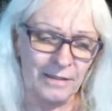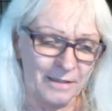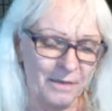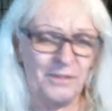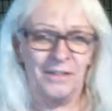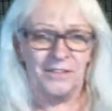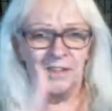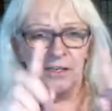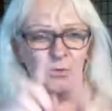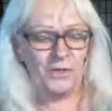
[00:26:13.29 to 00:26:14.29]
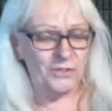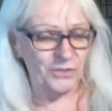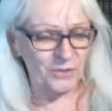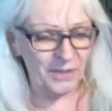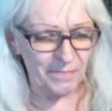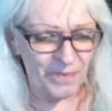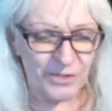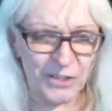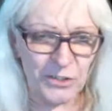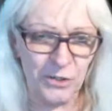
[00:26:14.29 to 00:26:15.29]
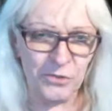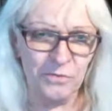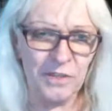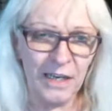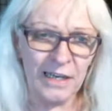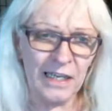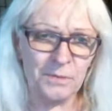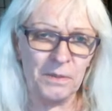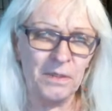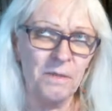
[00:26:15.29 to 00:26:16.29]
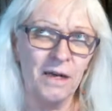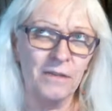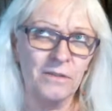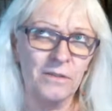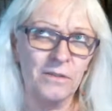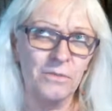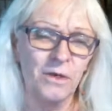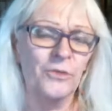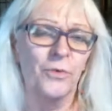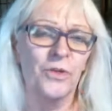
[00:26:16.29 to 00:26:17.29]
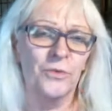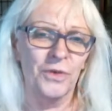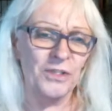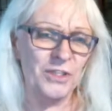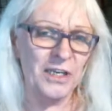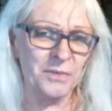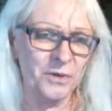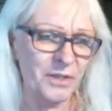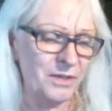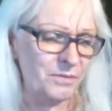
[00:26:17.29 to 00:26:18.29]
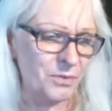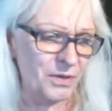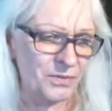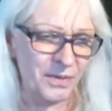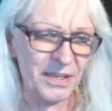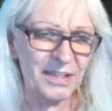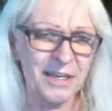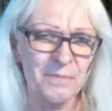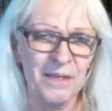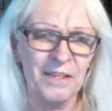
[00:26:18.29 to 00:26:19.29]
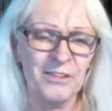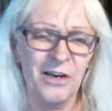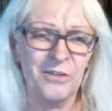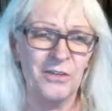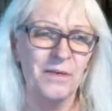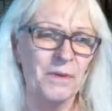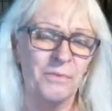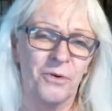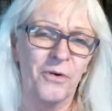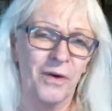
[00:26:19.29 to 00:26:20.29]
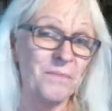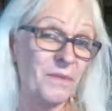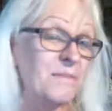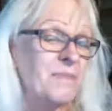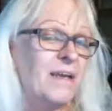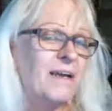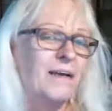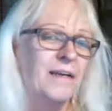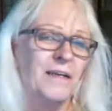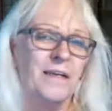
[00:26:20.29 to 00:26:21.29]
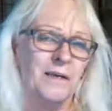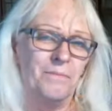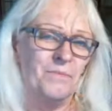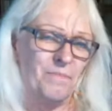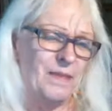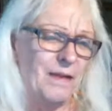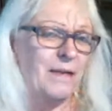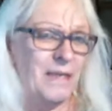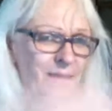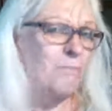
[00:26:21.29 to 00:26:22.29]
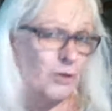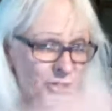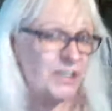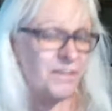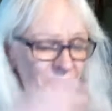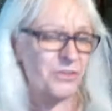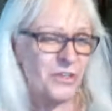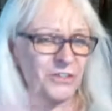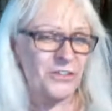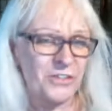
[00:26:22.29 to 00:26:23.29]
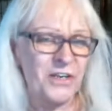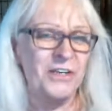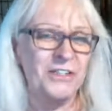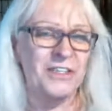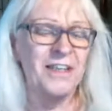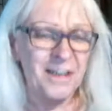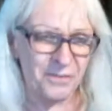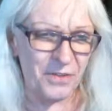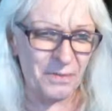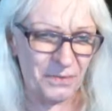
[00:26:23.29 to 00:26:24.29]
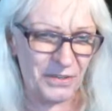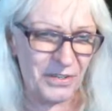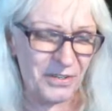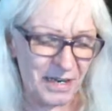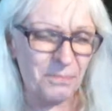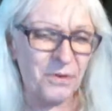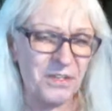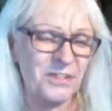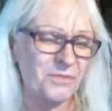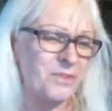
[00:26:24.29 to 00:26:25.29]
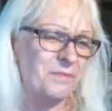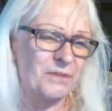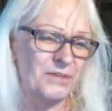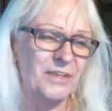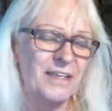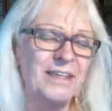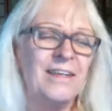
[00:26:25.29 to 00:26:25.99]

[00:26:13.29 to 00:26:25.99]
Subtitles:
I'll tell you a quick story. The Tuscaloosa VA asked me about, in 2020, January of 2020, to come in and talk to them in a program that I had helped. I kept pushing for years and years for them to do, a couple of years for them to do it.